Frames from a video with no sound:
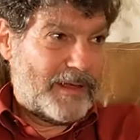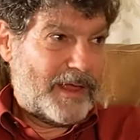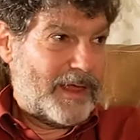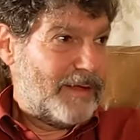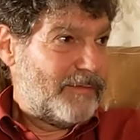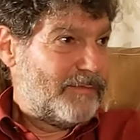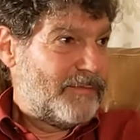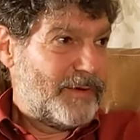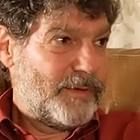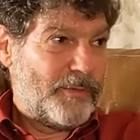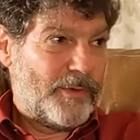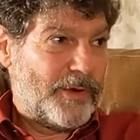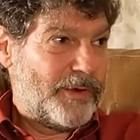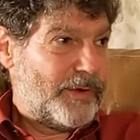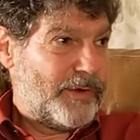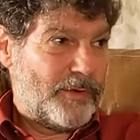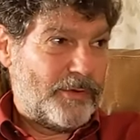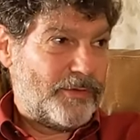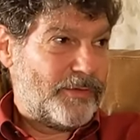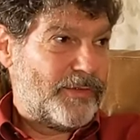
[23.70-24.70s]
Everyone
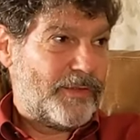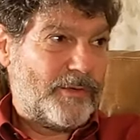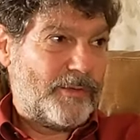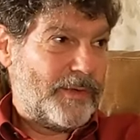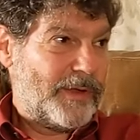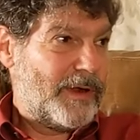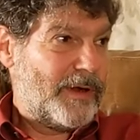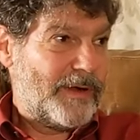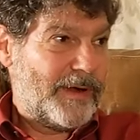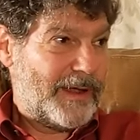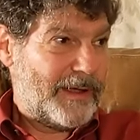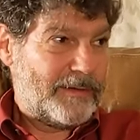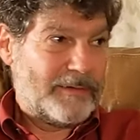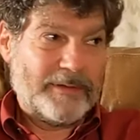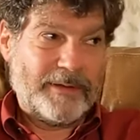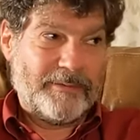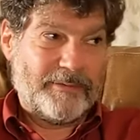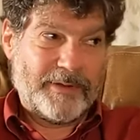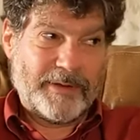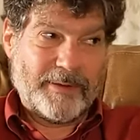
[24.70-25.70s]
knows that we are now
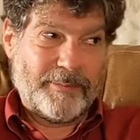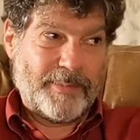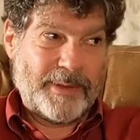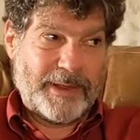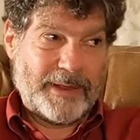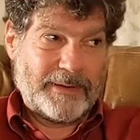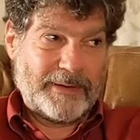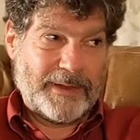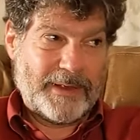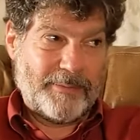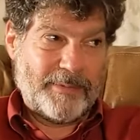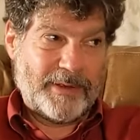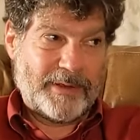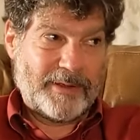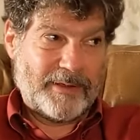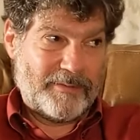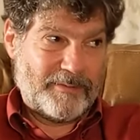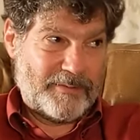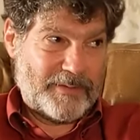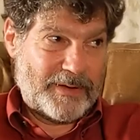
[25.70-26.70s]
living a pandemic
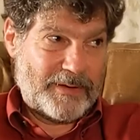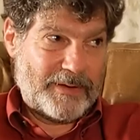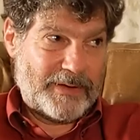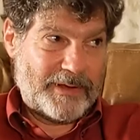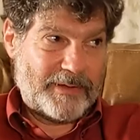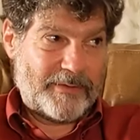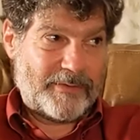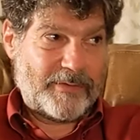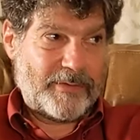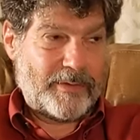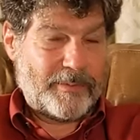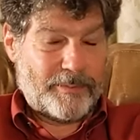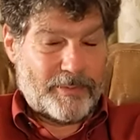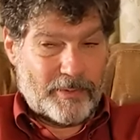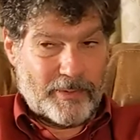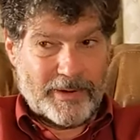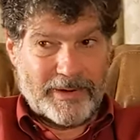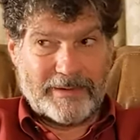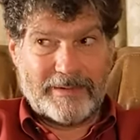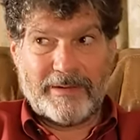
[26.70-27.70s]
of variants. So the
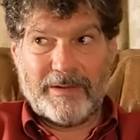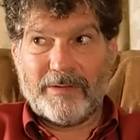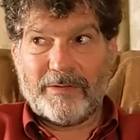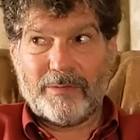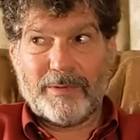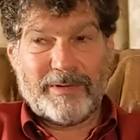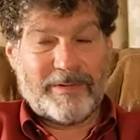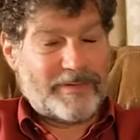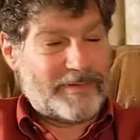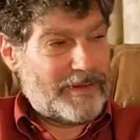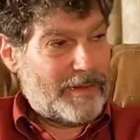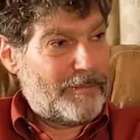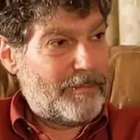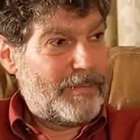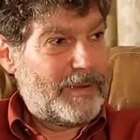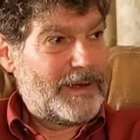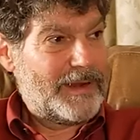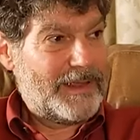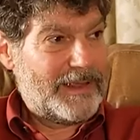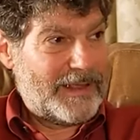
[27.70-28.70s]
point is, when
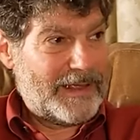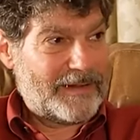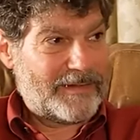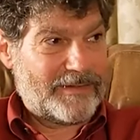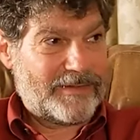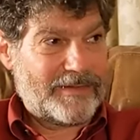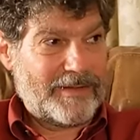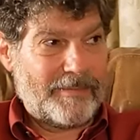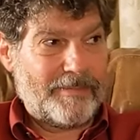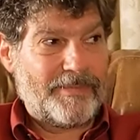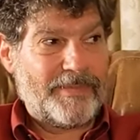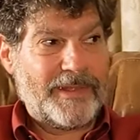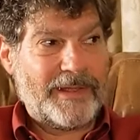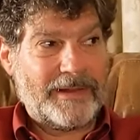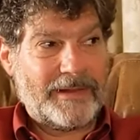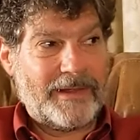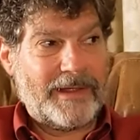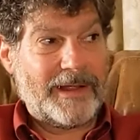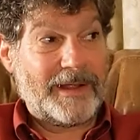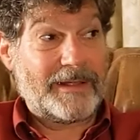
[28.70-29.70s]
somebody gets
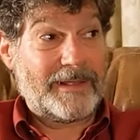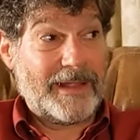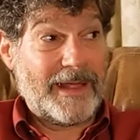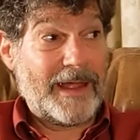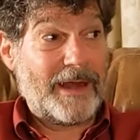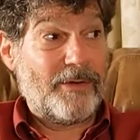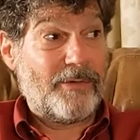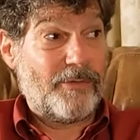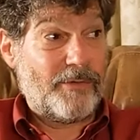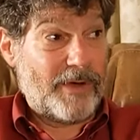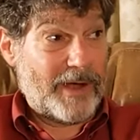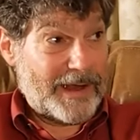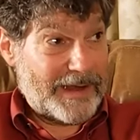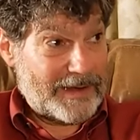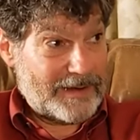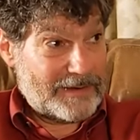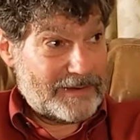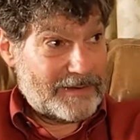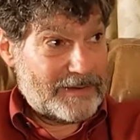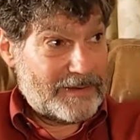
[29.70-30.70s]
something like that
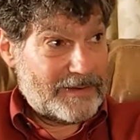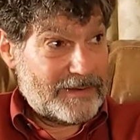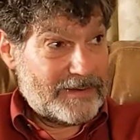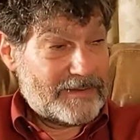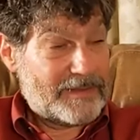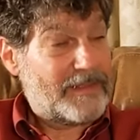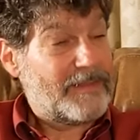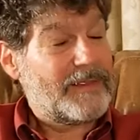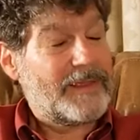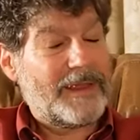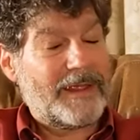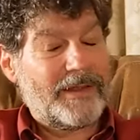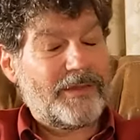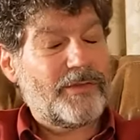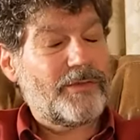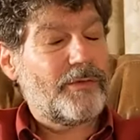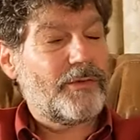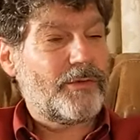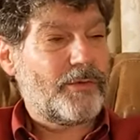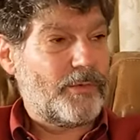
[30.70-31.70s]
right, then the
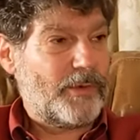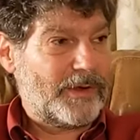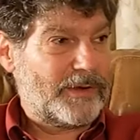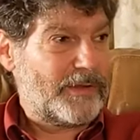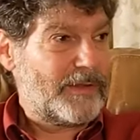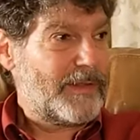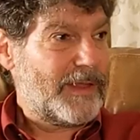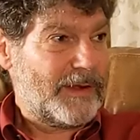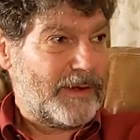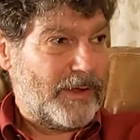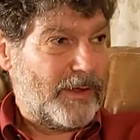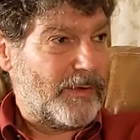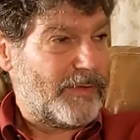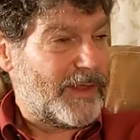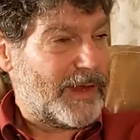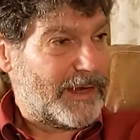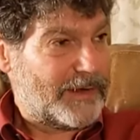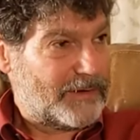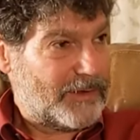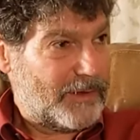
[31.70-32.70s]
answer is, what do they know that
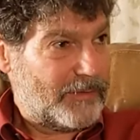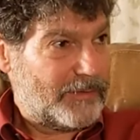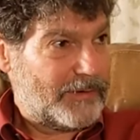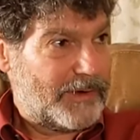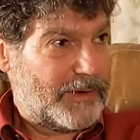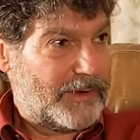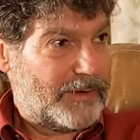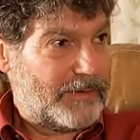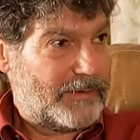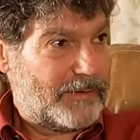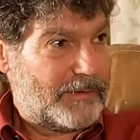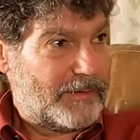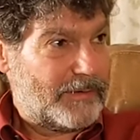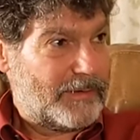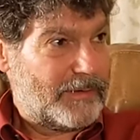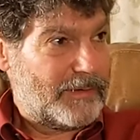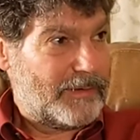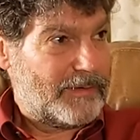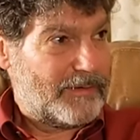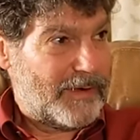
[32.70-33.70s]
I don't
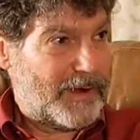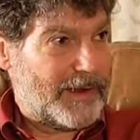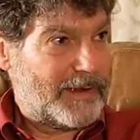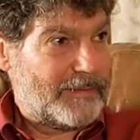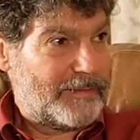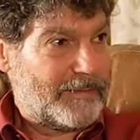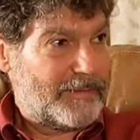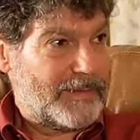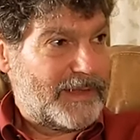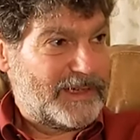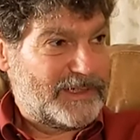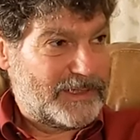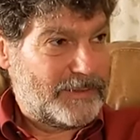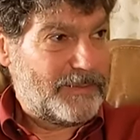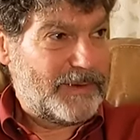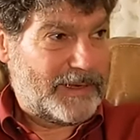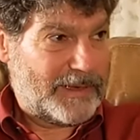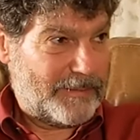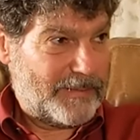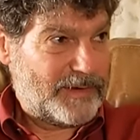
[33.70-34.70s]
know? Right? They should
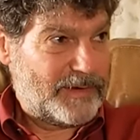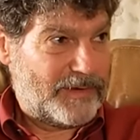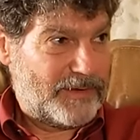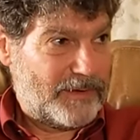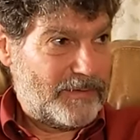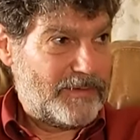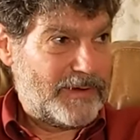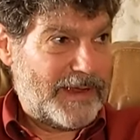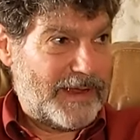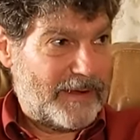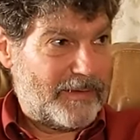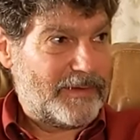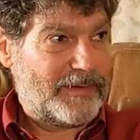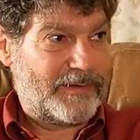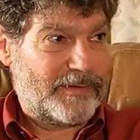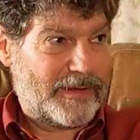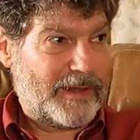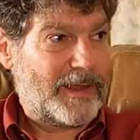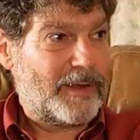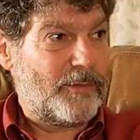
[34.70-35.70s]
be coming to you now and
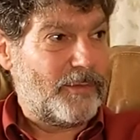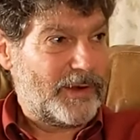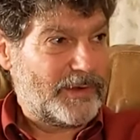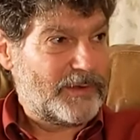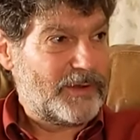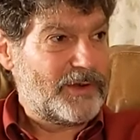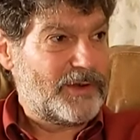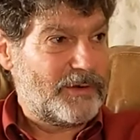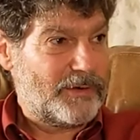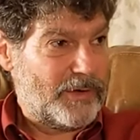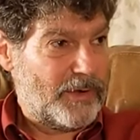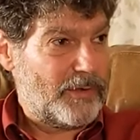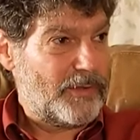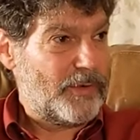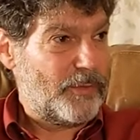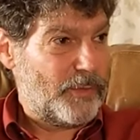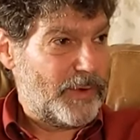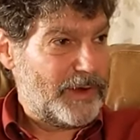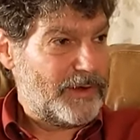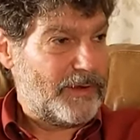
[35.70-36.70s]
saying, what did you know
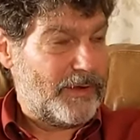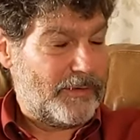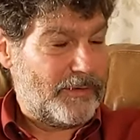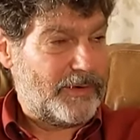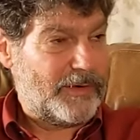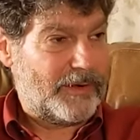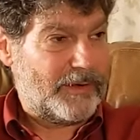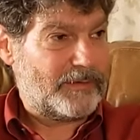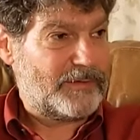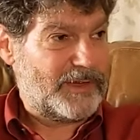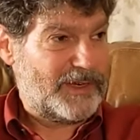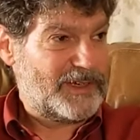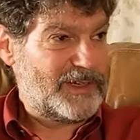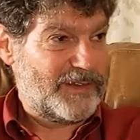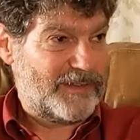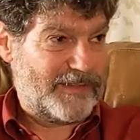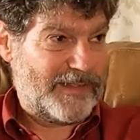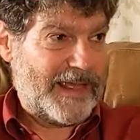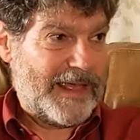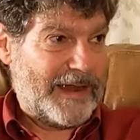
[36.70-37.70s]
that we don't know? Teach
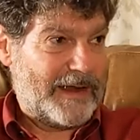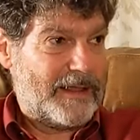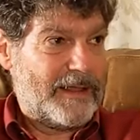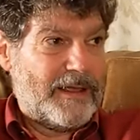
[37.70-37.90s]
us that.